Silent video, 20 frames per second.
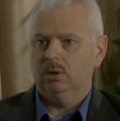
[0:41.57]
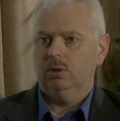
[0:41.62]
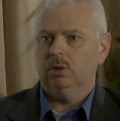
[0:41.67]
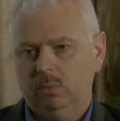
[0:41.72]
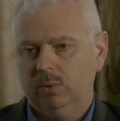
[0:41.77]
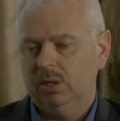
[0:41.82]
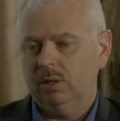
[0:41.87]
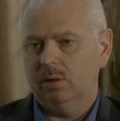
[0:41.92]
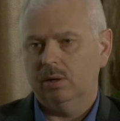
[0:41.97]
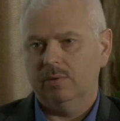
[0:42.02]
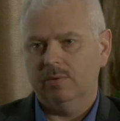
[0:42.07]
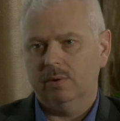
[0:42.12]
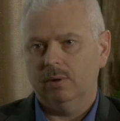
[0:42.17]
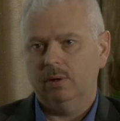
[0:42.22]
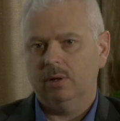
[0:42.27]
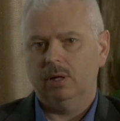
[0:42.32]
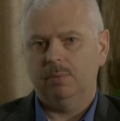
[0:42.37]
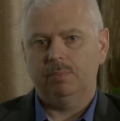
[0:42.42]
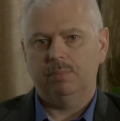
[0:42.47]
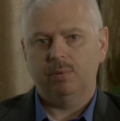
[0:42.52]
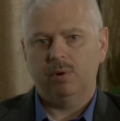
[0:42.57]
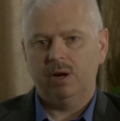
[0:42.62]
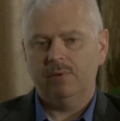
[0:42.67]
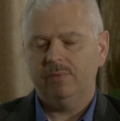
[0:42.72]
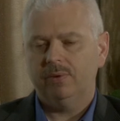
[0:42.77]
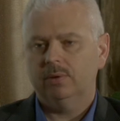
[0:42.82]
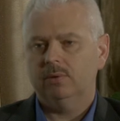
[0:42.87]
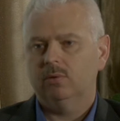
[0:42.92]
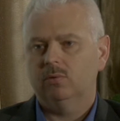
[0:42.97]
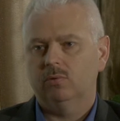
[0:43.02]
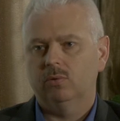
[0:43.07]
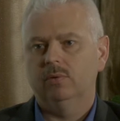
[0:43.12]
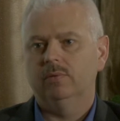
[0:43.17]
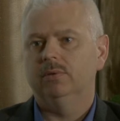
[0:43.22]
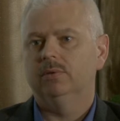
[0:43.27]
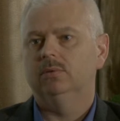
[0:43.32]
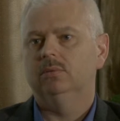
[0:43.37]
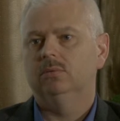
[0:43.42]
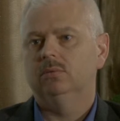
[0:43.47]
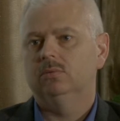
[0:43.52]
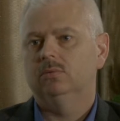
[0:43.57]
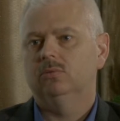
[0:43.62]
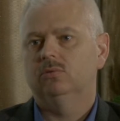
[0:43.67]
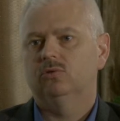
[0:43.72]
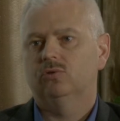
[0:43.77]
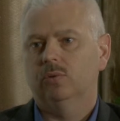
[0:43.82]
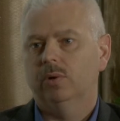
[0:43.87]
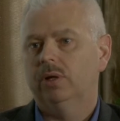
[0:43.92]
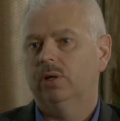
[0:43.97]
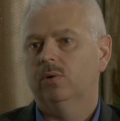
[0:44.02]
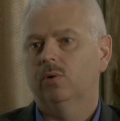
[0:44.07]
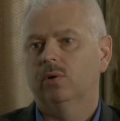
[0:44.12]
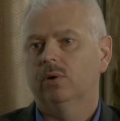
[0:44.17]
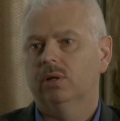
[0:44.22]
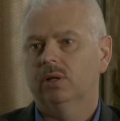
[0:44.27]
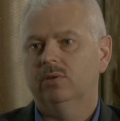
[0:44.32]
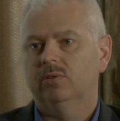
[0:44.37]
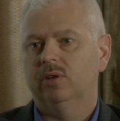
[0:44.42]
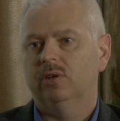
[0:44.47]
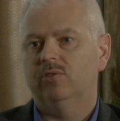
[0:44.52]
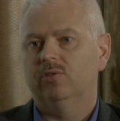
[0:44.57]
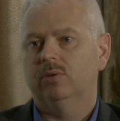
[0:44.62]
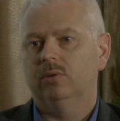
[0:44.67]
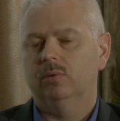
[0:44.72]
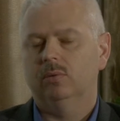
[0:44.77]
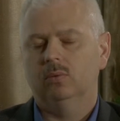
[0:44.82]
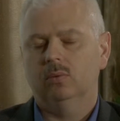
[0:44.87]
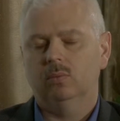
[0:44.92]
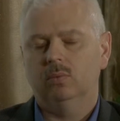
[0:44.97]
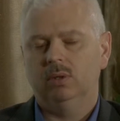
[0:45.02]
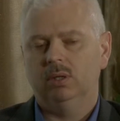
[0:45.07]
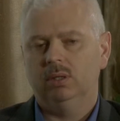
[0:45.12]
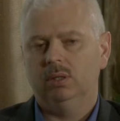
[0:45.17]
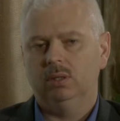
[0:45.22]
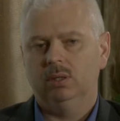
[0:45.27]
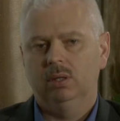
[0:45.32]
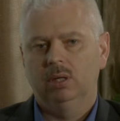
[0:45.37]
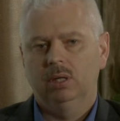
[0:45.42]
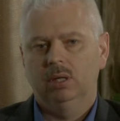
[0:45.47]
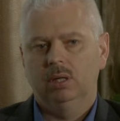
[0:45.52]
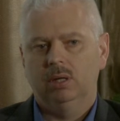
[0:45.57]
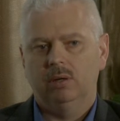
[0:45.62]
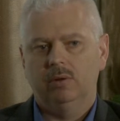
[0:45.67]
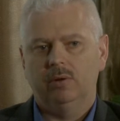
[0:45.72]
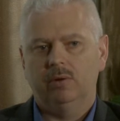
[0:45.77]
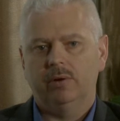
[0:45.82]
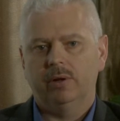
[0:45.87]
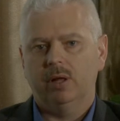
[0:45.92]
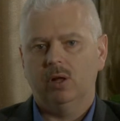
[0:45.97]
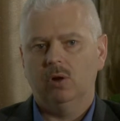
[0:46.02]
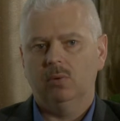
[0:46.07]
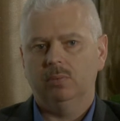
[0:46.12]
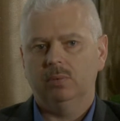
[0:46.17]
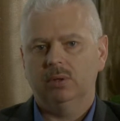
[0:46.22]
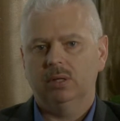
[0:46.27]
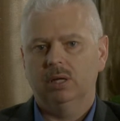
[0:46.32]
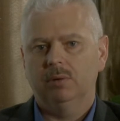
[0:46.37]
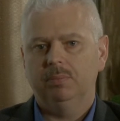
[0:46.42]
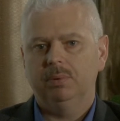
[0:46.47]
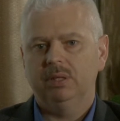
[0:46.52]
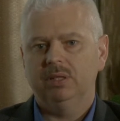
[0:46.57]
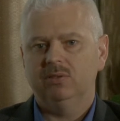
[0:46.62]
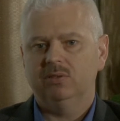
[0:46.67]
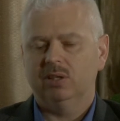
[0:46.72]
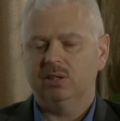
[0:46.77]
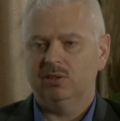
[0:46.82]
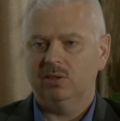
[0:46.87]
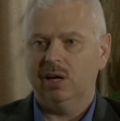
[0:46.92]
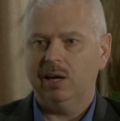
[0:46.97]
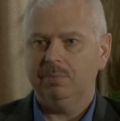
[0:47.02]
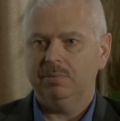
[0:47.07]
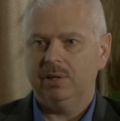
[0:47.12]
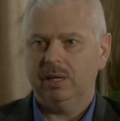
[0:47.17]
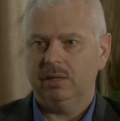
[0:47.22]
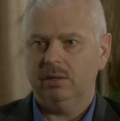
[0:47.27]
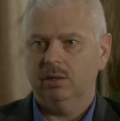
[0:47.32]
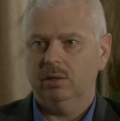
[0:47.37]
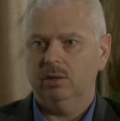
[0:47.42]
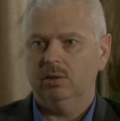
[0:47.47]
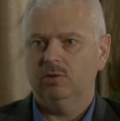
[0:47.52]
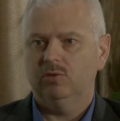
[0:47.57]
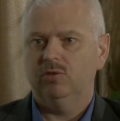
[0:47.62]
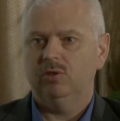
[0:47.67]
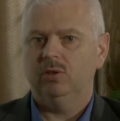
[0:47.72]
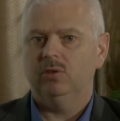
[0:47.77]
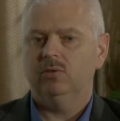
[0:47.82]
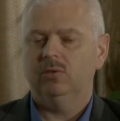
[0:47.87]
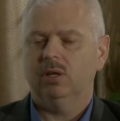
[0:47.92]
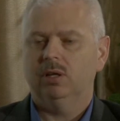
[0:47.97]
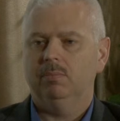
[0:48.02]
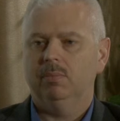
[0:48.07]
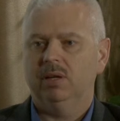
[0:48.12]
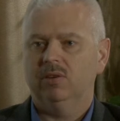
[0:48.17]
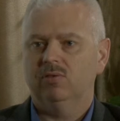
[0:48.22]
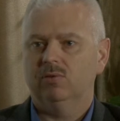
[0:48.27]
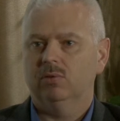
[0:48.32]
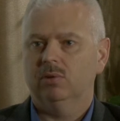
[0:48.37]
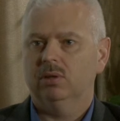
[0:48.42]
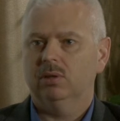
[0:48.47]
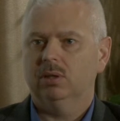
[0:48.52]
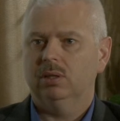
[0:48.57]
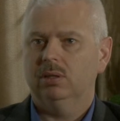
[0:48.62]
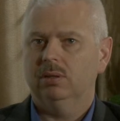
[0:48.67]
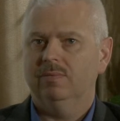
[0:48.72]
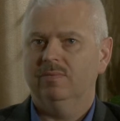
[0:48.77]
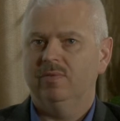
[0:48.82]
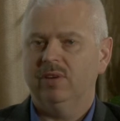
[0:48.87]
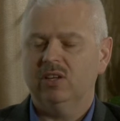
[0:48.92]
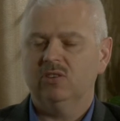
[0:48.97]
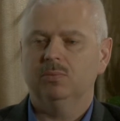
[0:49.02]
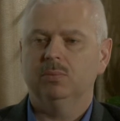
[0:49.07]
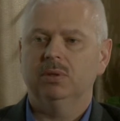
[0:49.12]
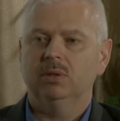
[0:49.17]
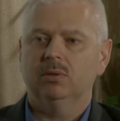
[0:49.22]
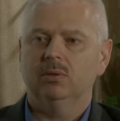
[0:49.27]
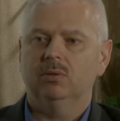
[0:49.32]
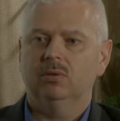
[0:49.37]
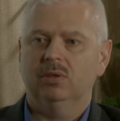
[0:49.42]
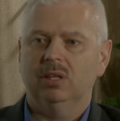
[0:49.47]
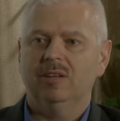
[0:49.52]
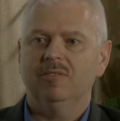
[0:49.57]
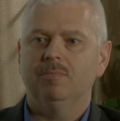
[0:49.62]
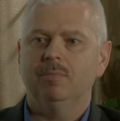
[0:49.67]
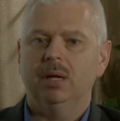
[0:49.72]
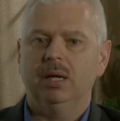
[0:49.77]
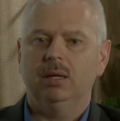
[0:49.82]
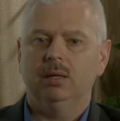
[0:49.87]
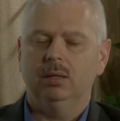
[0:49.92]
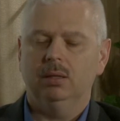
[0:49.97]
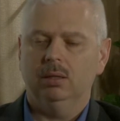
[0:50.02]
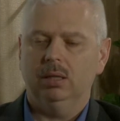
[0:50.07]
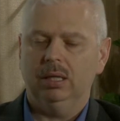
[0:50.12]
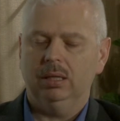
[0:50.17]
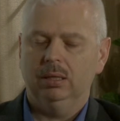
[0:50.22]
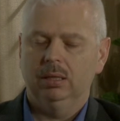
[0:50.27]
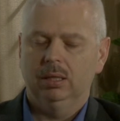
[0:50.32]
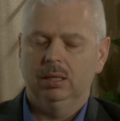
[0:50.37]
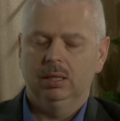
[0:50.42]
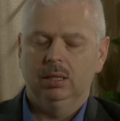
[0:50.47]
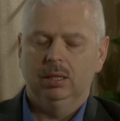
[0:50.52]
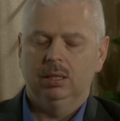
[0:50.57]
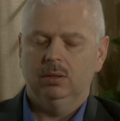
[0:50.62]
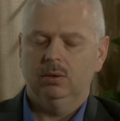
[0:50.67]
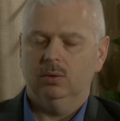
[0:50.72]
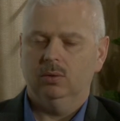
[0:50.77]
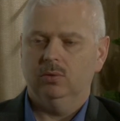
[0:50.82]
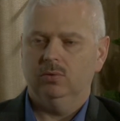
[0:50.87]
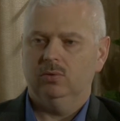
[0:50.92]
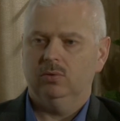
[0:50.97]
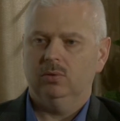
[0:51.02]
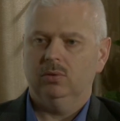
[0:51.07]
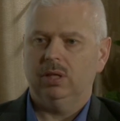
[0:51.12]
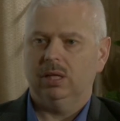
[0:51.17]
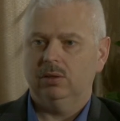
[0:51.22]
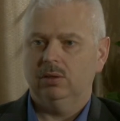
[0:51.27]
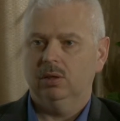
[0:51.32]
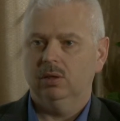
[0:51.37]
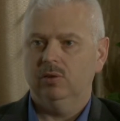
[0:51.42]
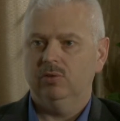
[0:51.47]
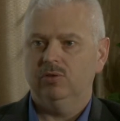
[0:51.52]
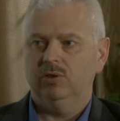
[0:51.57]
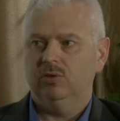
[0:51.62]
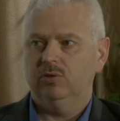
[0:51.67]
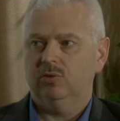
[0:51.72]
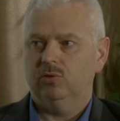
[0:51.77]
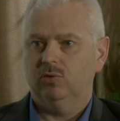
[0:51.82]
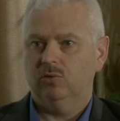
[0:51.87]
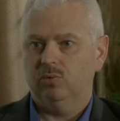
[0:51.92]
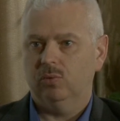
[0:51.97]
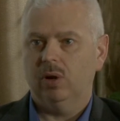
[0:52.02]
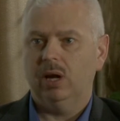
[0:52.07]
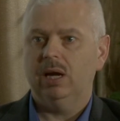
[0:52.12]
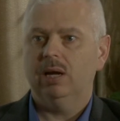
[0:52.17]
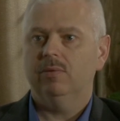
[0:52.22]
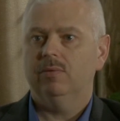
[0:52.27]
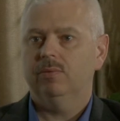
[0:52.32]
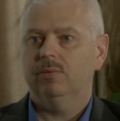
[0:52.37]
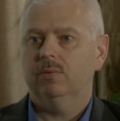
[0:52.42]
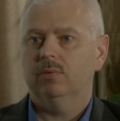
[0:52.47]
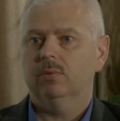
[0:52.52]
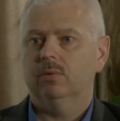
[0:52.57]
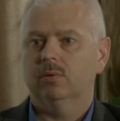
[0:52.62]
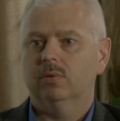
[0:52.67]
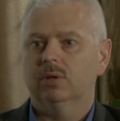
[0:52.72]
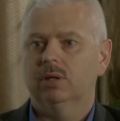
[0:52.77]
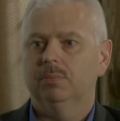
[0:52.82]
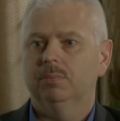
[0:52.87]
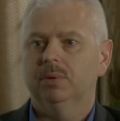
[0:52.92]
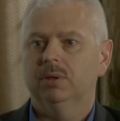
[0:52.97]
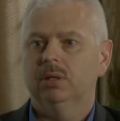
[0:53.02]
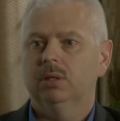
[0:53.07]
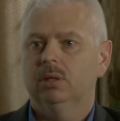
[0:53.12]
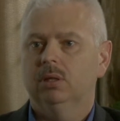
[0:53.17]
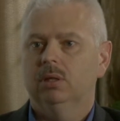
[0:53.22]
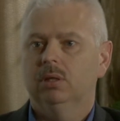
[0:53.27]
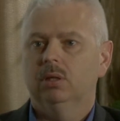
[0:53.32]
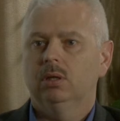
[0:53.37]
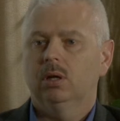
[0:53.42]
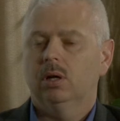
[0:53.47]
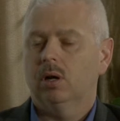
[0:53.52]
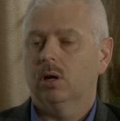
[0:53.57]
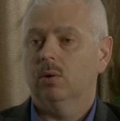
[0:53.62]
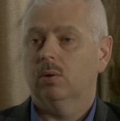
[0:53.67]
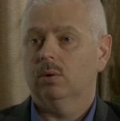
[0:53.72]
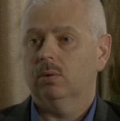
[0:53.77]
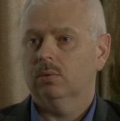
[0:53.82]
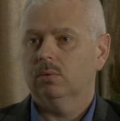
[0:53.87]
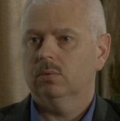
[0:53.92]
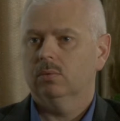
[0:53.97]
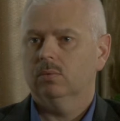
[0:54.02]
We are a profit-driven training organization. We are there to help companies adopt technologies and make sure that the investments they've made in that those technologies to drive their company are